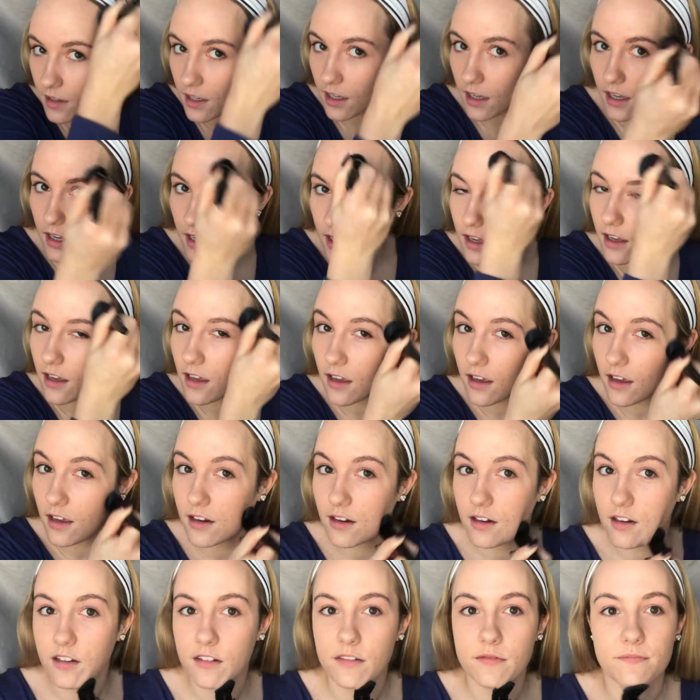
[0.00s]

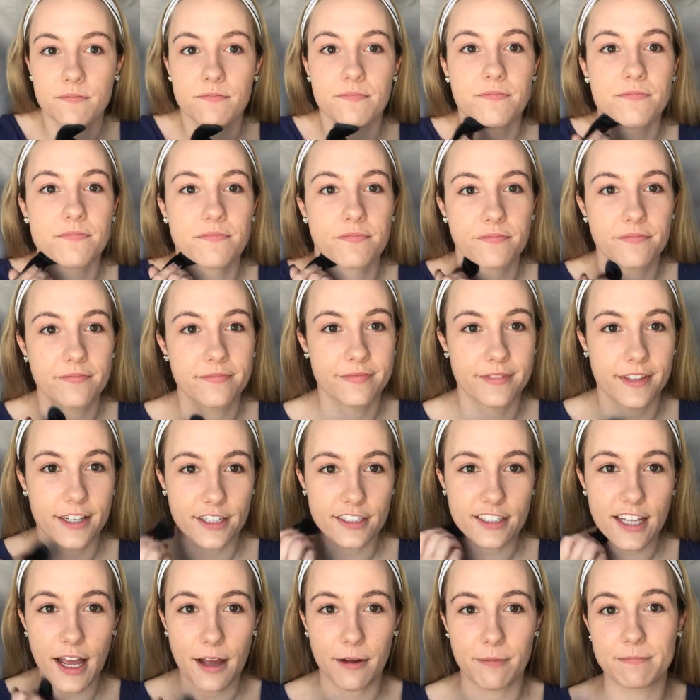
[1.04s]
And
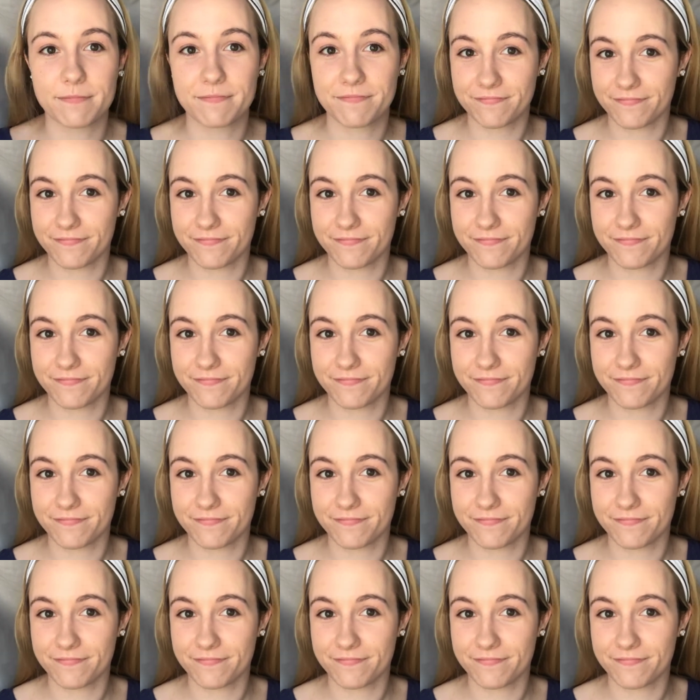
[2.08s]
there's that.